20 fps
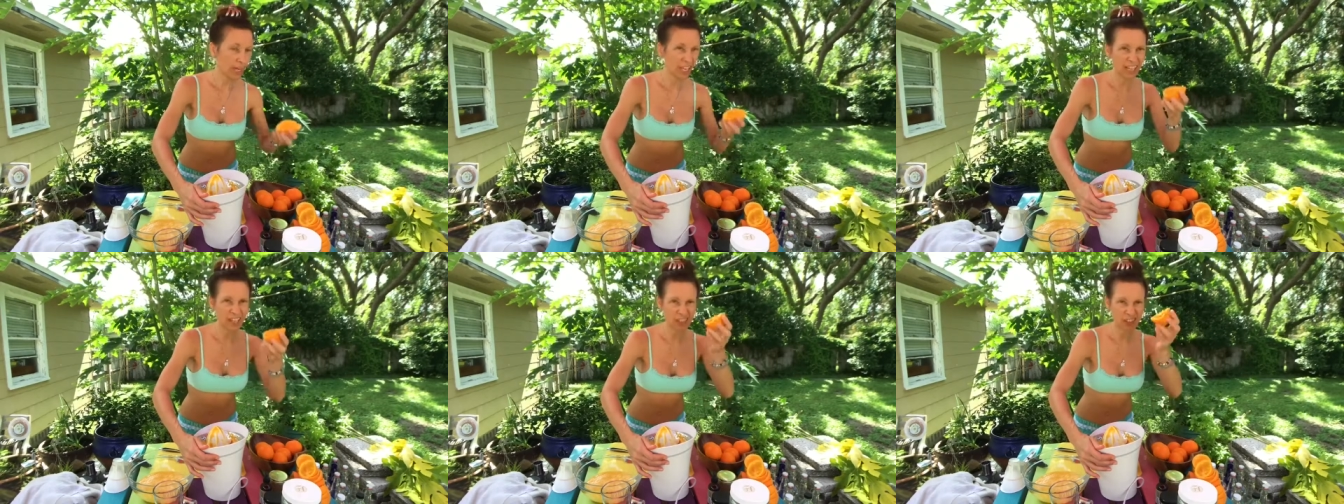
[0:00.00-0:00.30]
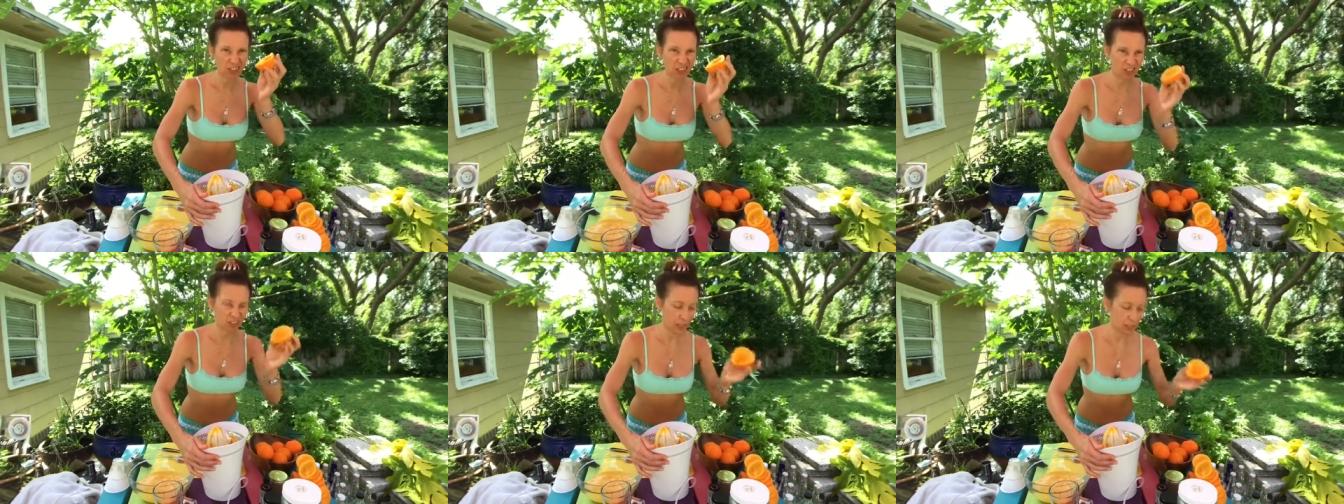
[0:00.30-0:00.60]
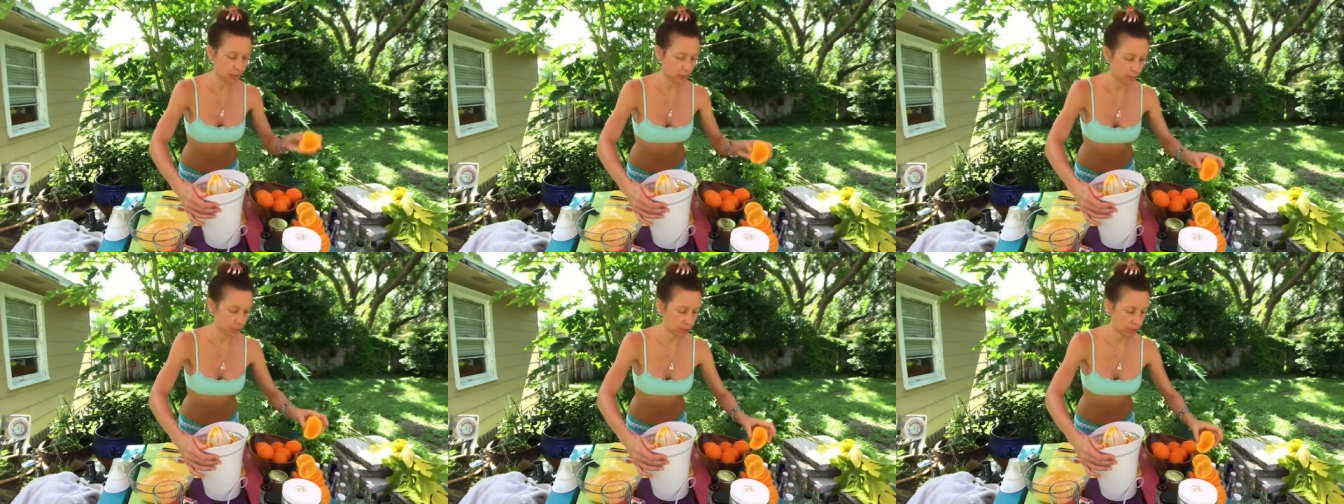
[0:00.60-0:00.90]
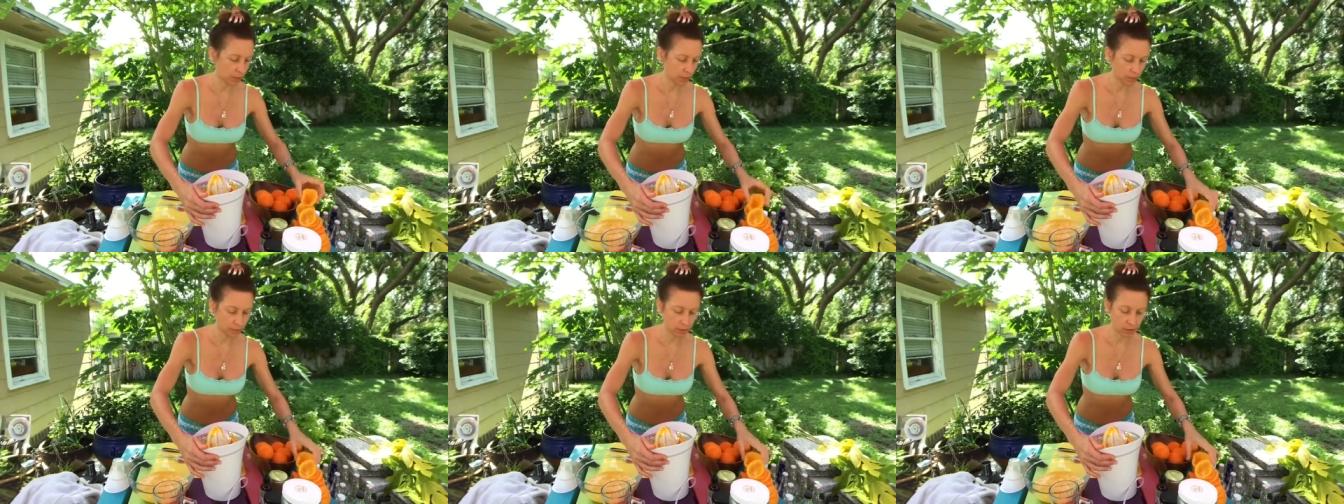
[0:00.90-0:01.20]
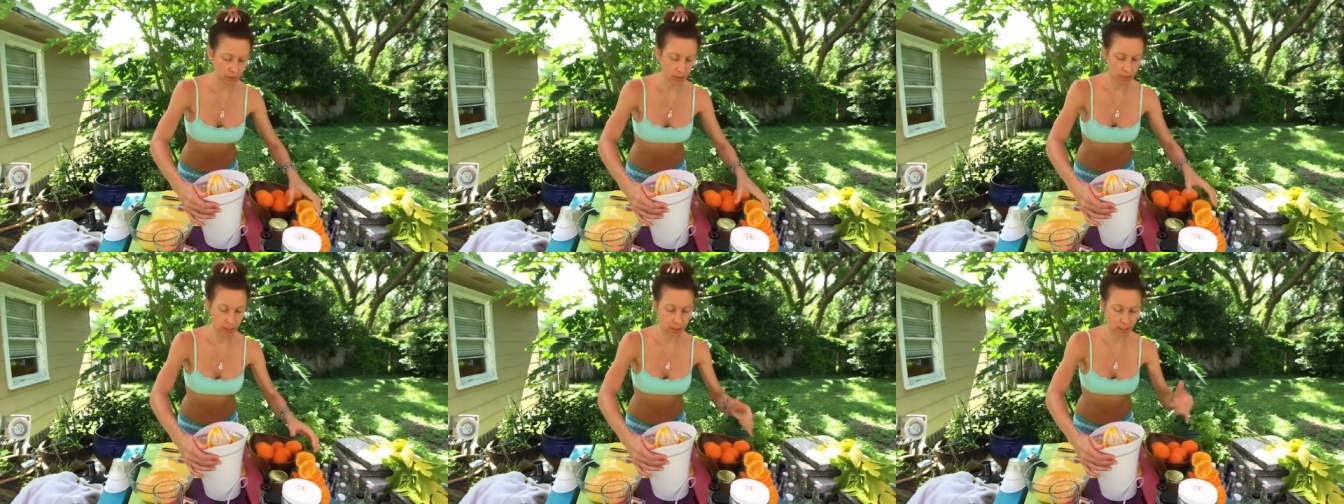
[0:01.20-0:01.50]
I also eat the,
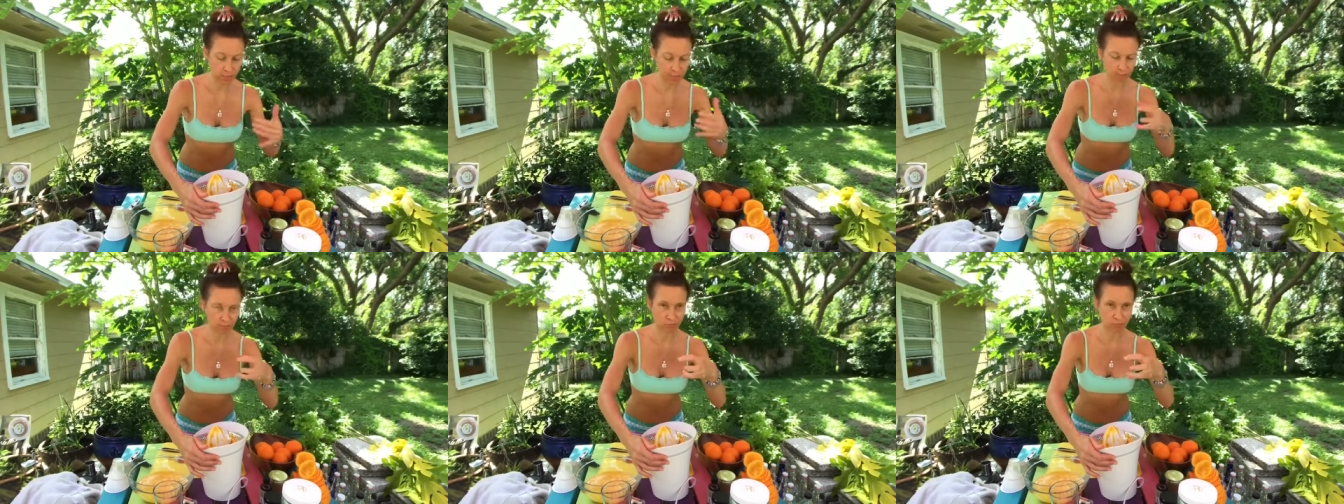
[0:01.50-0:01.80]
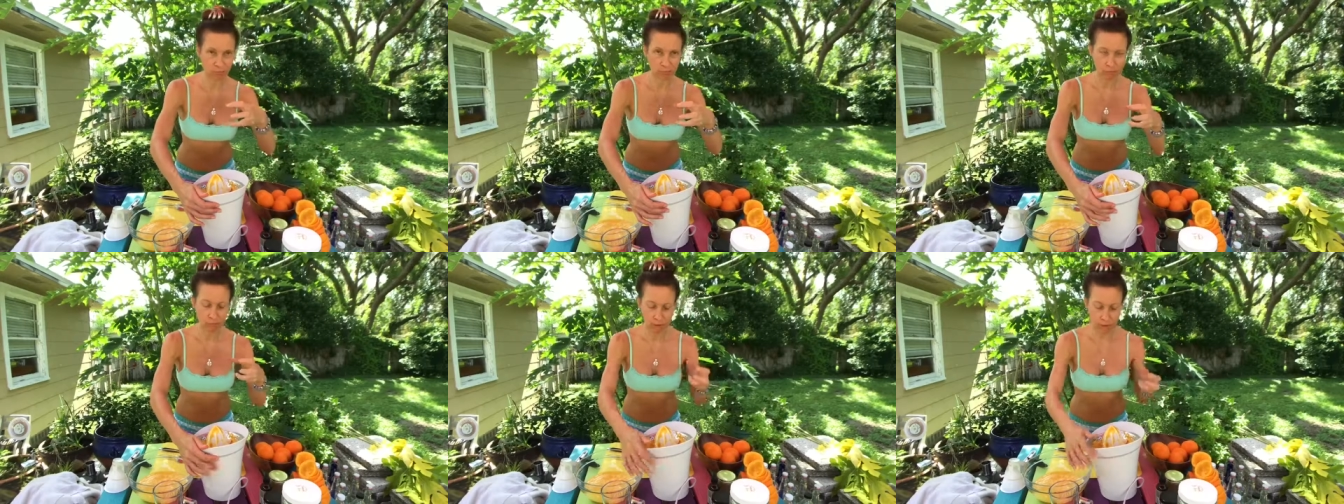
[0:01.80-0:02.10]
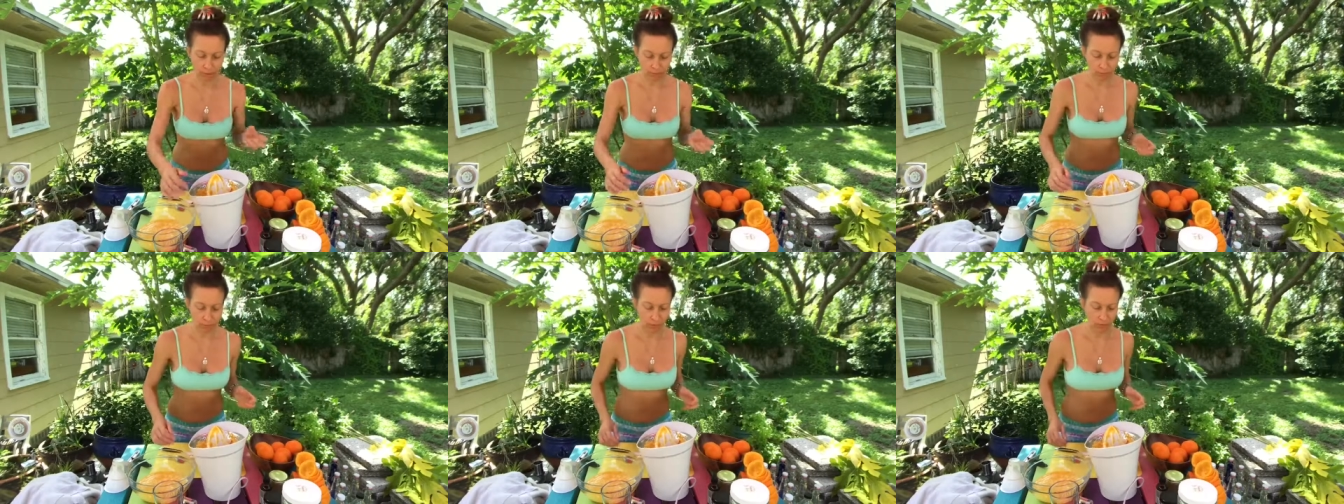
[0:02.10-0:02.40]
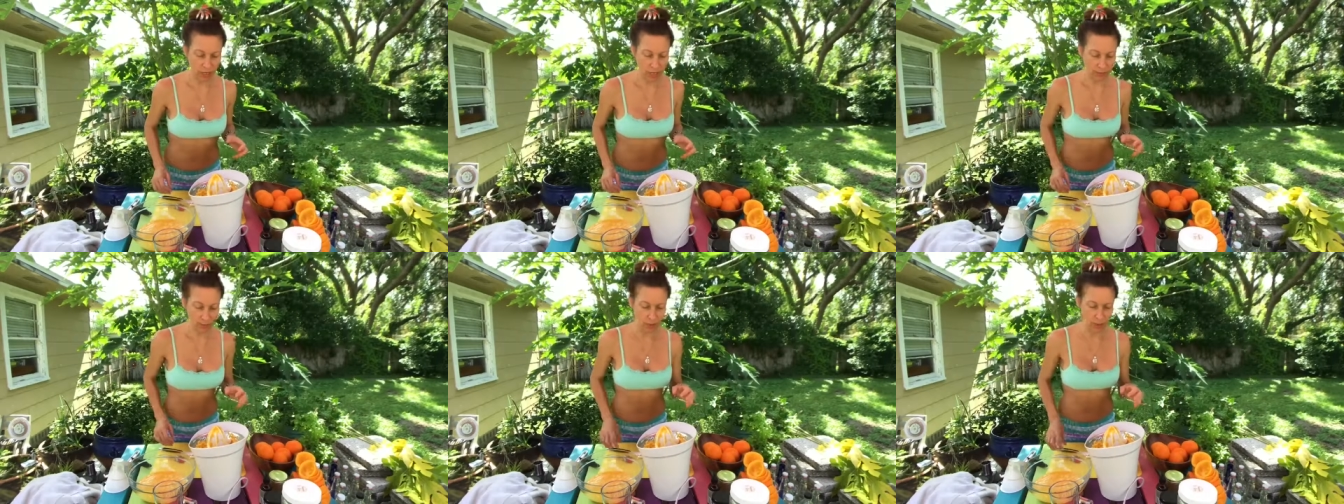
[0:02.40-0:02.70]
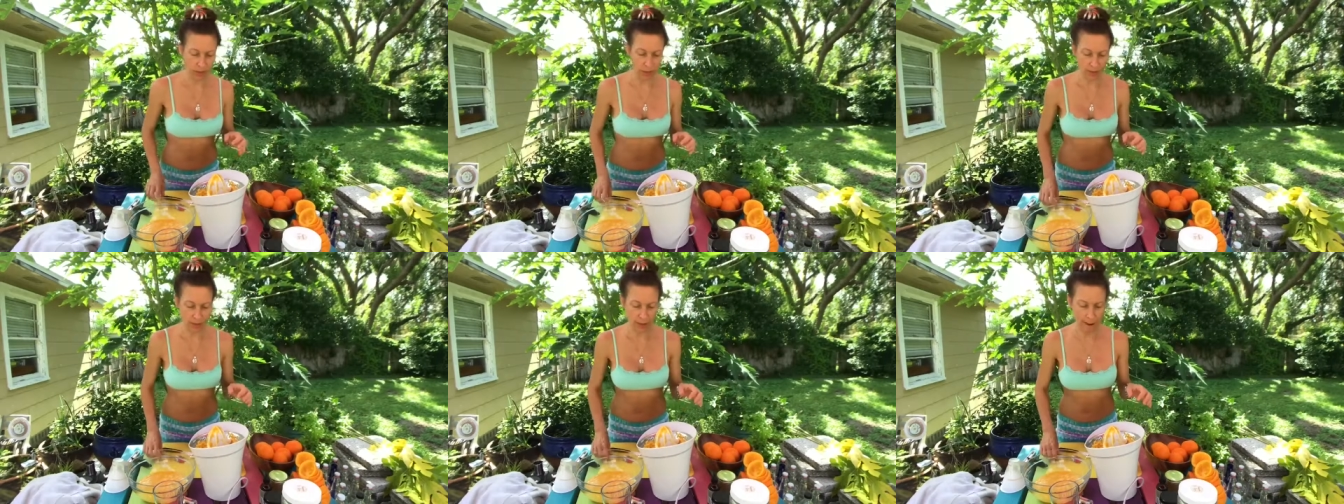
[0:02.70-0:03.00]
the fiber
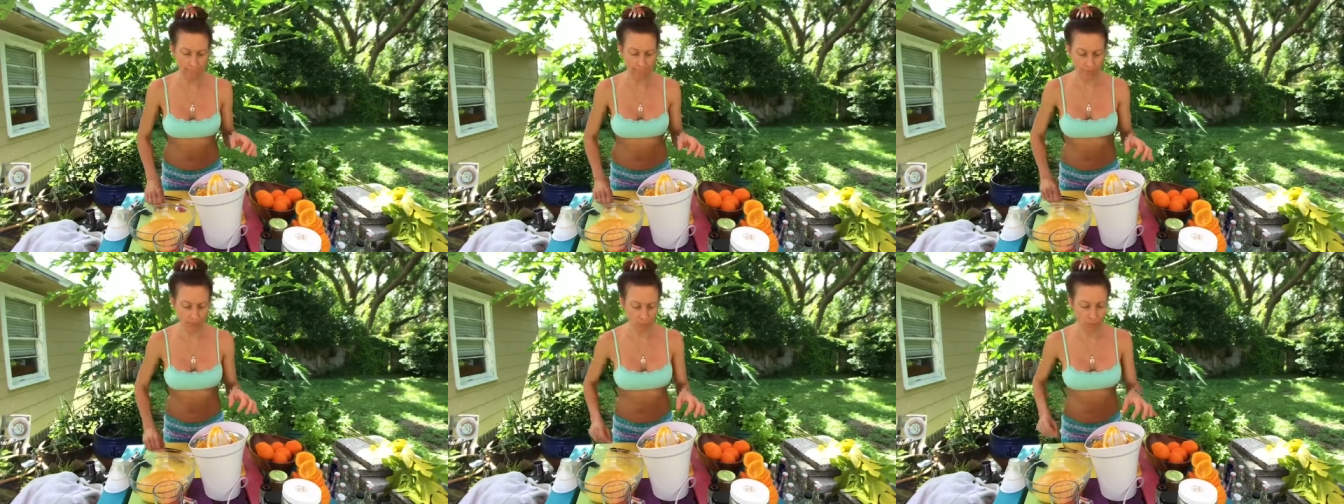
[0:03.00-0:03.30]
out of that.